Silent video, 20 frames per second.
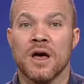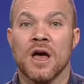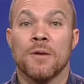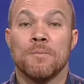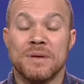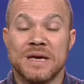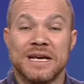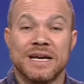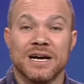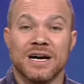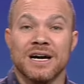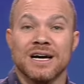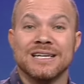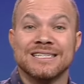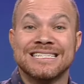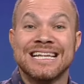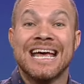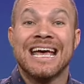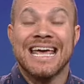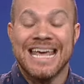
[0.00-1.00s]

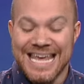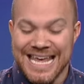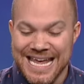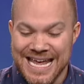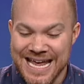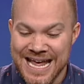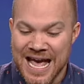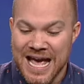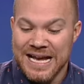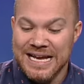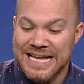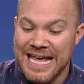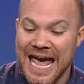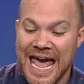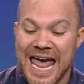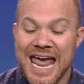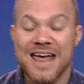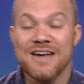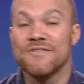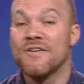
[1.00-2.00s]
because he
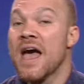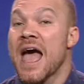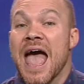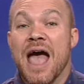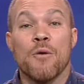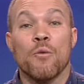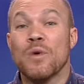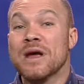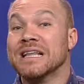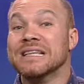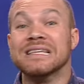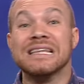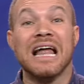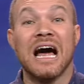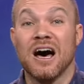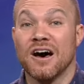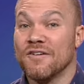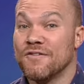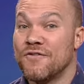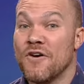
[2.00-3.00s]
gave, and we
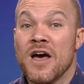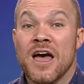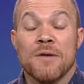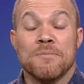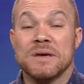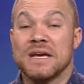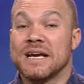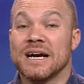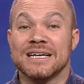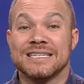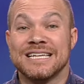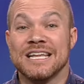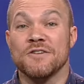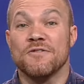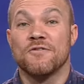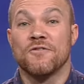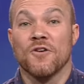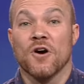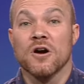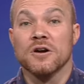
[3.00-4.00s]
love because he
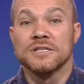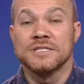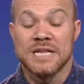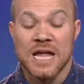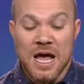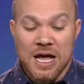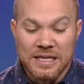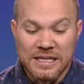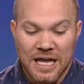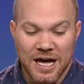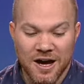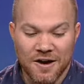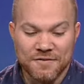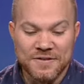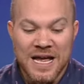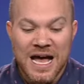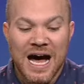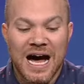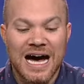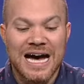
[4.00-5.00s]
first loved
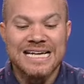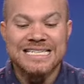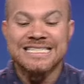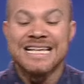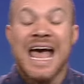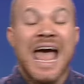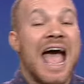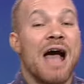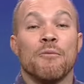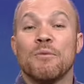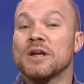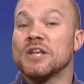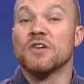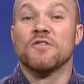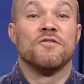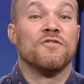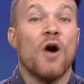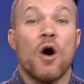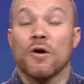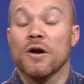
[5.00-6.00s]
us, and we
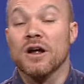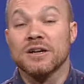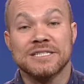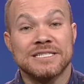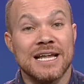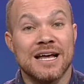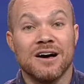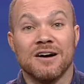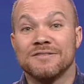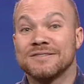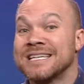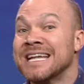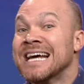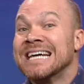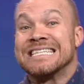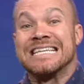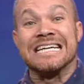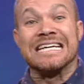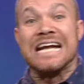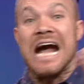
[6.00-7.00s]
devote ourselves
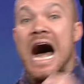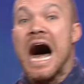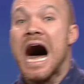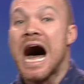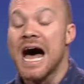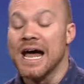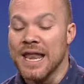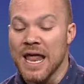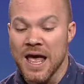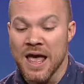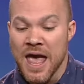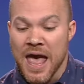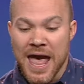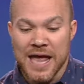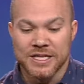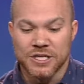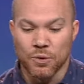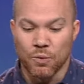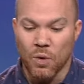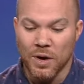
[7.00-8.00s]
to God
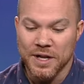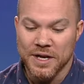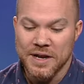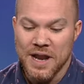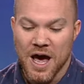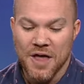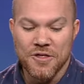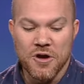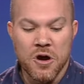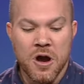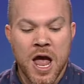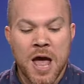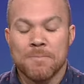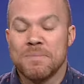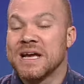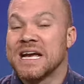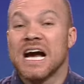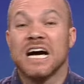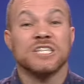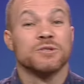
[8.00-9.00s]
and to one another
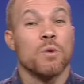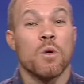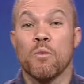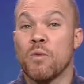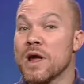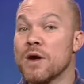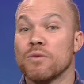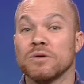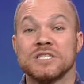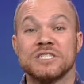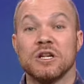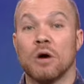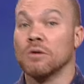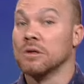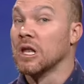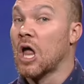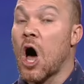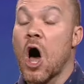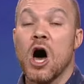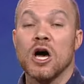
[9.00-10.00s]
because when we were so
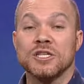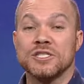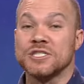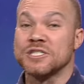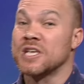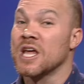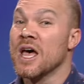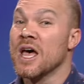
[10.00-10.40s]
lost,